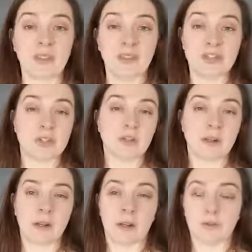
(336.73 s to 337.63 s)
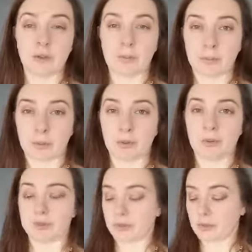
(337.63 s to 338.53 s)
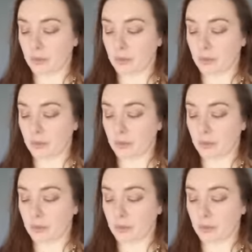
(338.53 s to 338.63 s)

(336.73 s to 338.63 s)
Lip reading: And she's written a lot of other books that